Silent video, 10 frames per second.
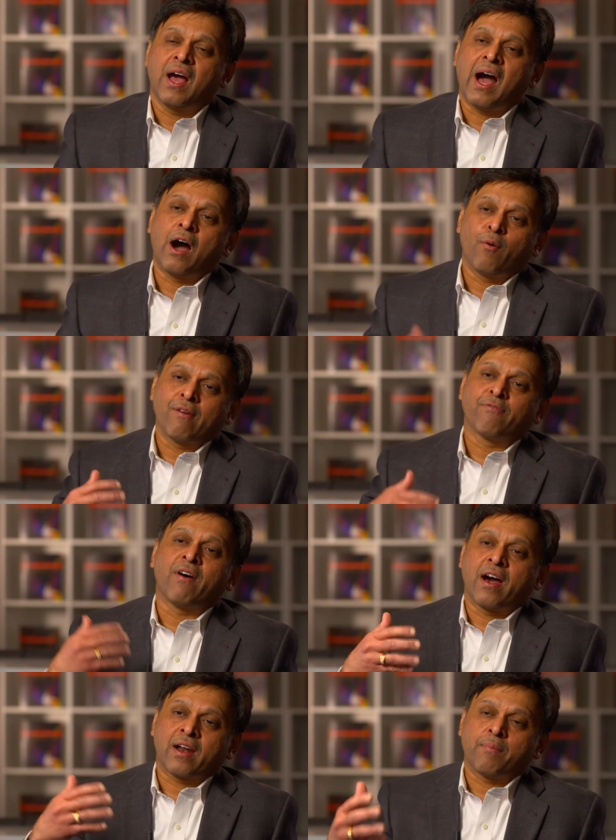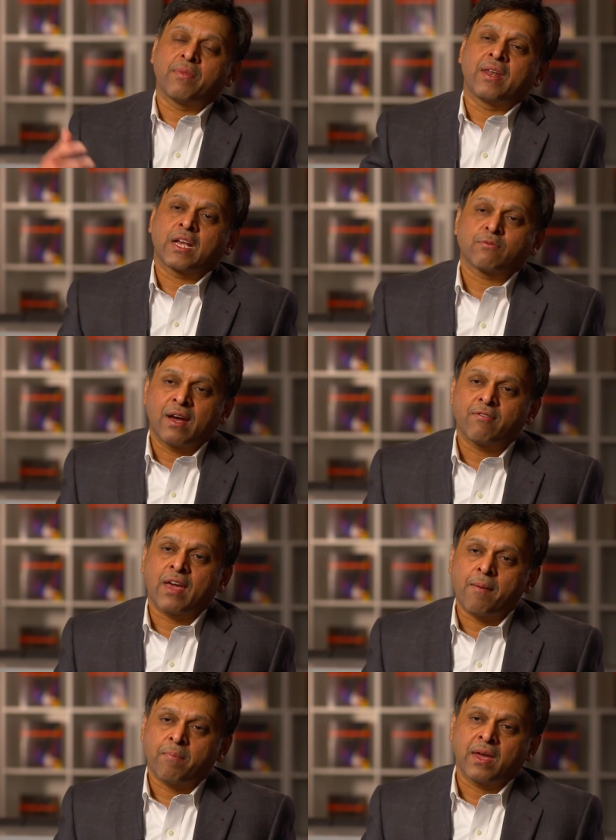how we fire up the next 5
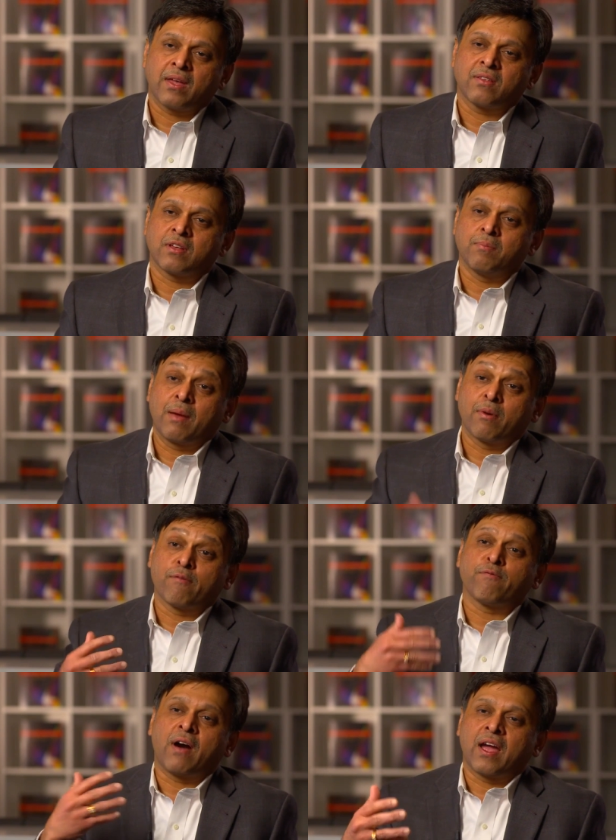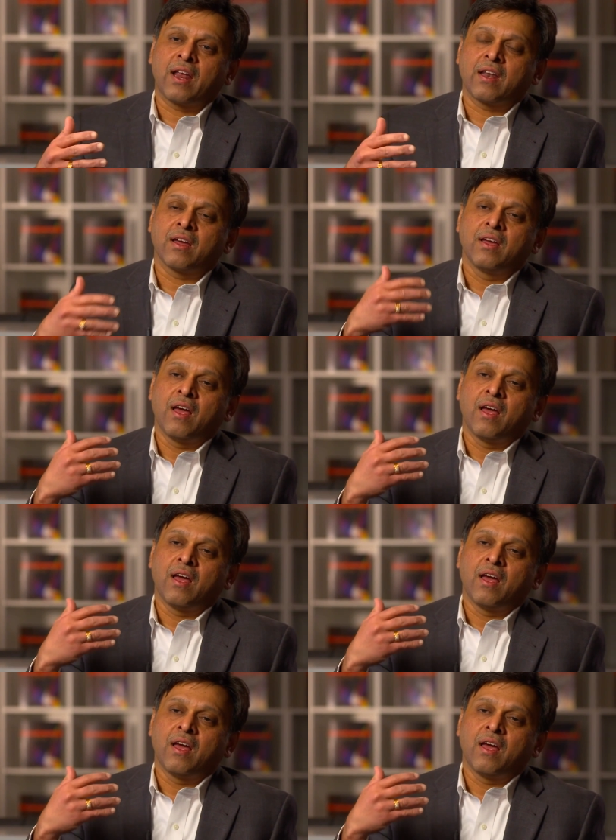campaigns and be able to find